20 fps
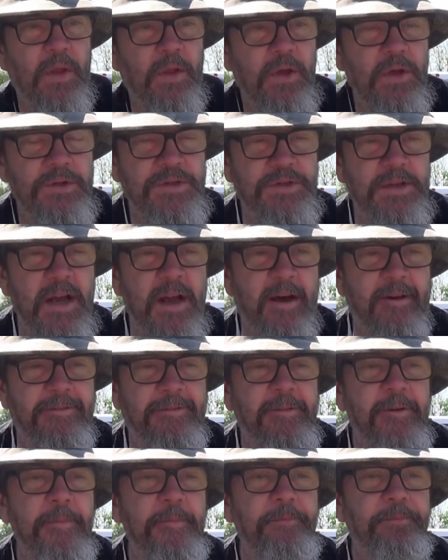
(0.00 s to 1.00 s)
Good
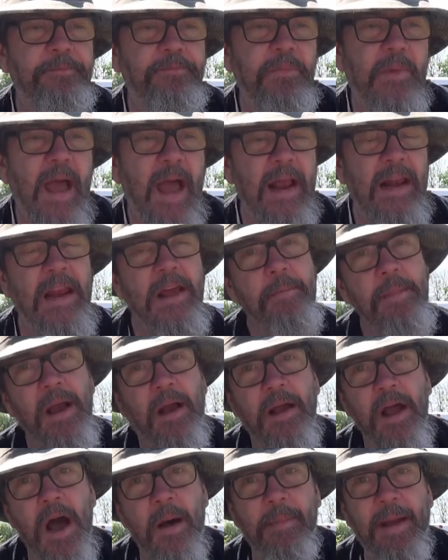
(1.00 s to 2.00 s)
stuff. Hey, leave me a
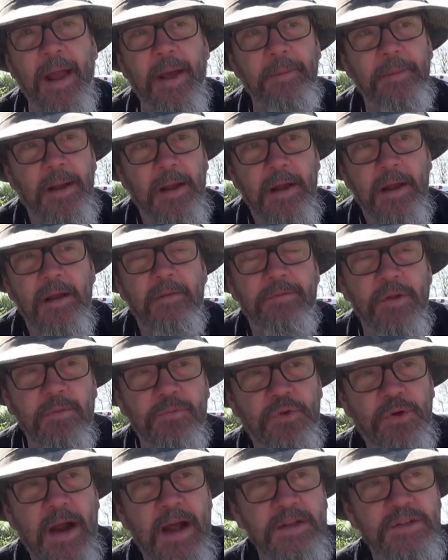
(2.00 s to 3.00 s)
comment. If you've
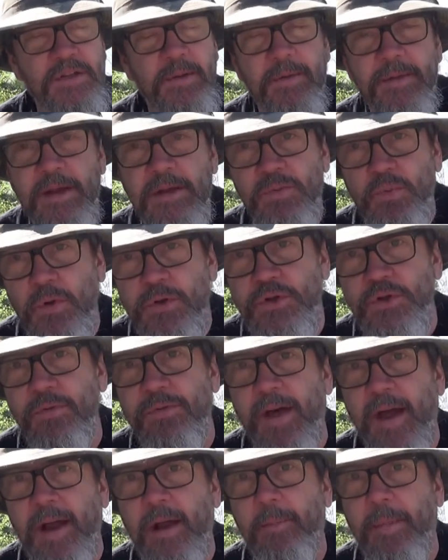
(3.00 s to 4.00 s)
tried some of this, what'd you
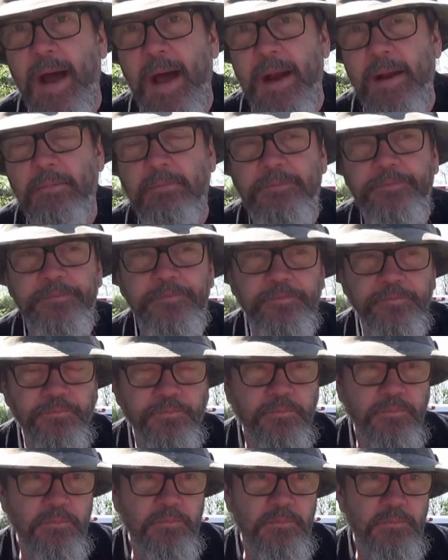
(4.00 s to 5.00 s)
think about
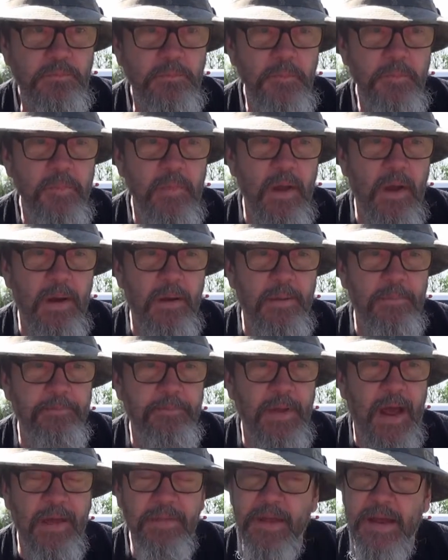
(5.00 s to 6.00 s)

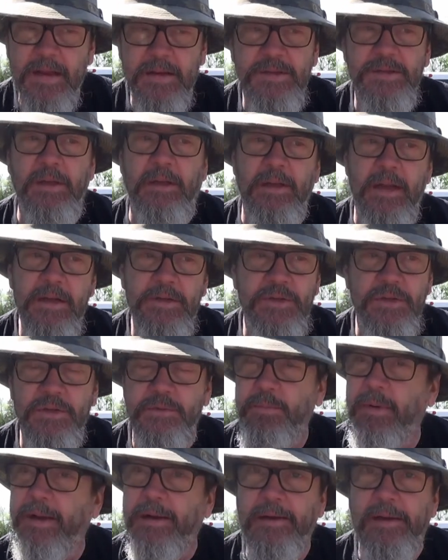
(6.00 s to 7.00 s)
it? I think it's delicious,
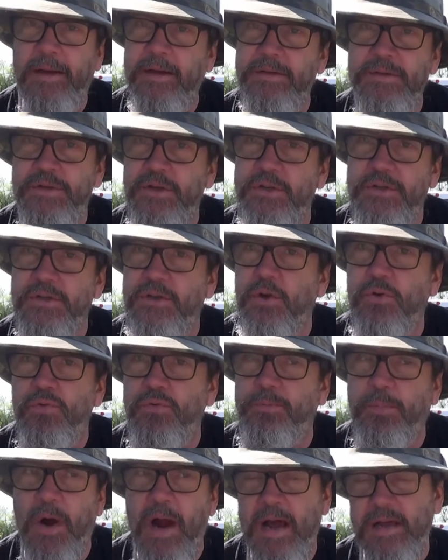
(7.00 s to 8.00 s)
but it's just too
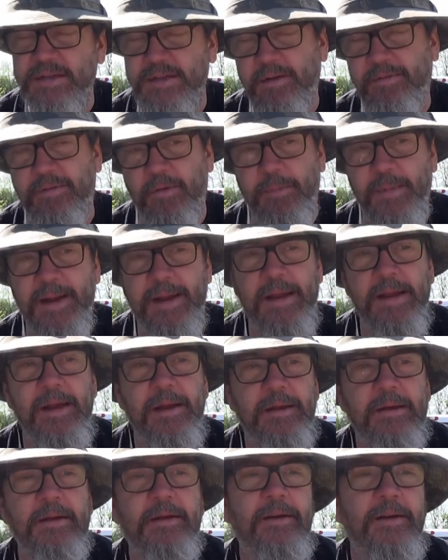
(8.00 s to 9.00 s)
pricey for me.
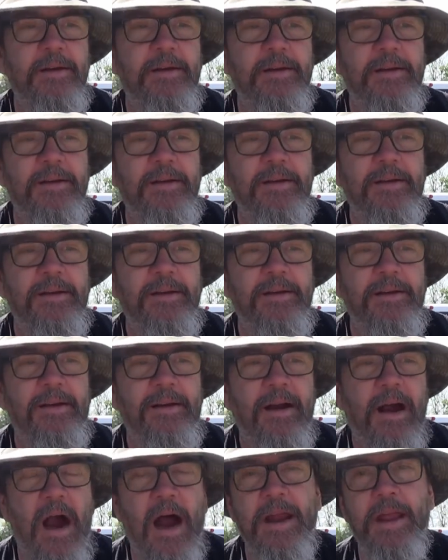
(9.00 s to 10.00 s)

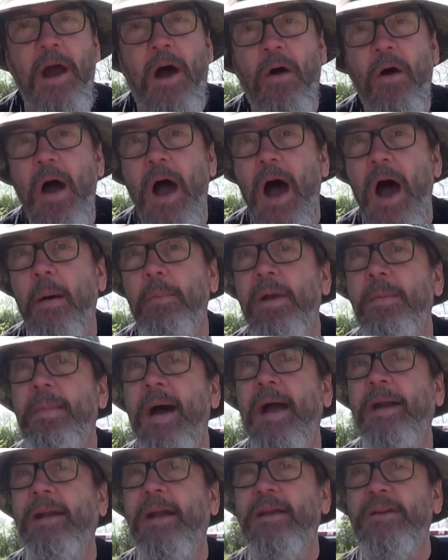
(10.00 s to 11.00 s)
All right, y'all. I'll be
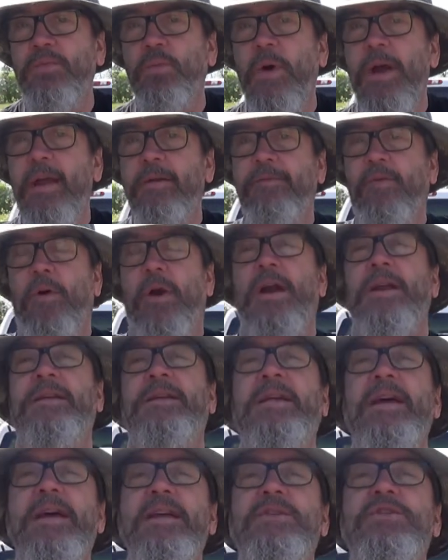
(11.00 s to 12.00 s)
back next week for a
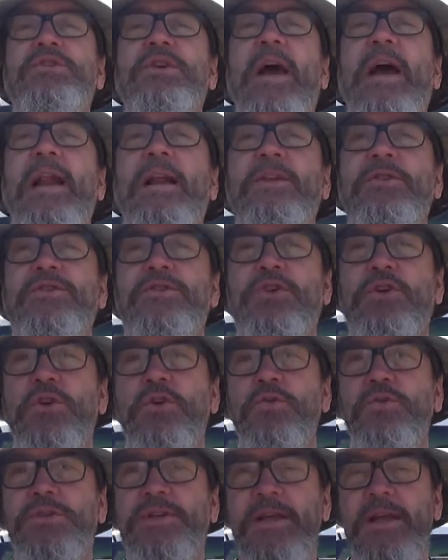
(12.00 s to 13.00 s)
Taste Challenge
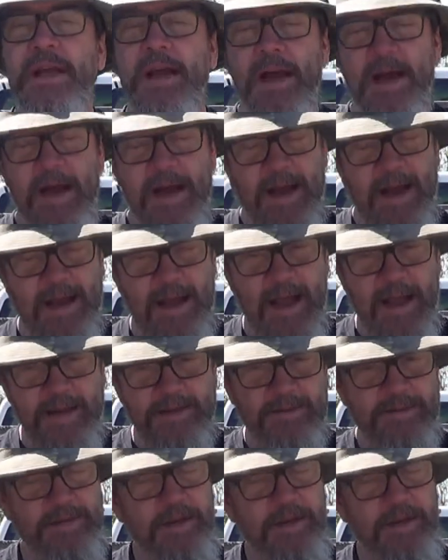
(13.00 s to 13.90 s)
Tuesday. I got